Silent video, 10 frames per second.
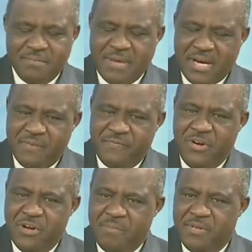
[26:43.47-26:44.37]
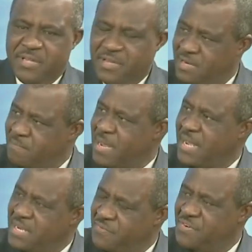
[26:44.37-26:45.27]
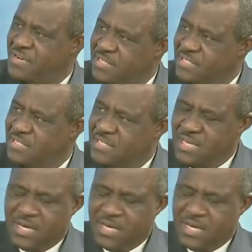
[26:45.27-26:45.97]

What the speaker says: means that the market efficiency,